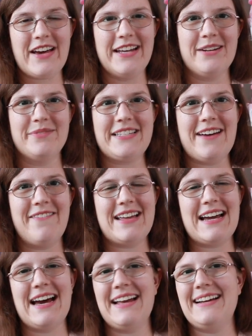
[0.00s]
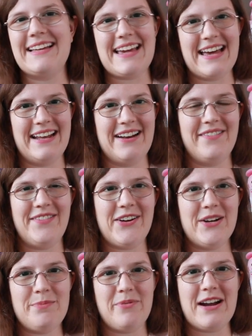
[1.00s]
items that we got, again,
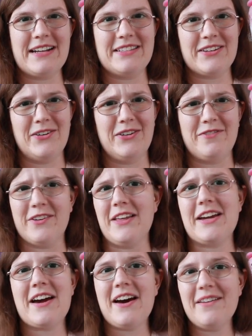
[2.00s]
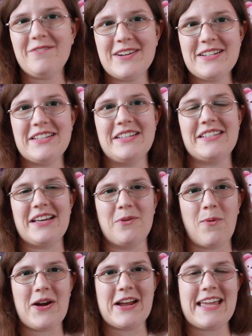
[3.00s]
very practical for like conferences
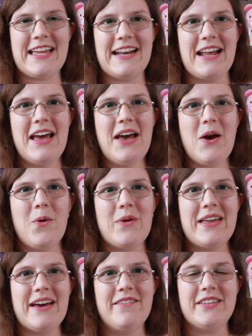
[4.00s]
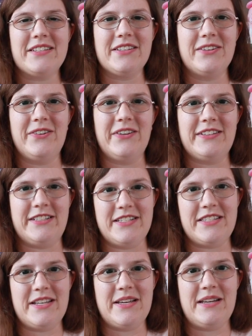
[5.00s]
and working. We have this little
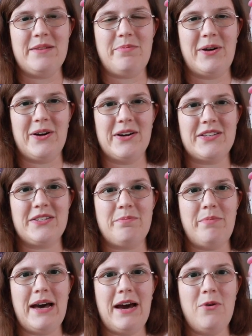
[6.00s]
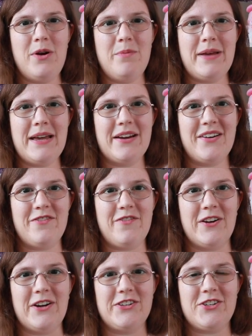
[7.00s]
Disney Parks power bank
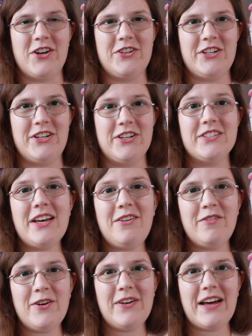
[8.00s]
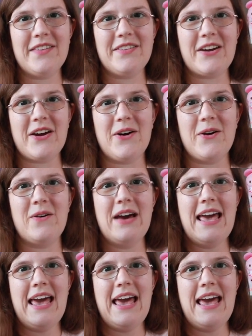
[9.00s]
for charging your cell phone on the go,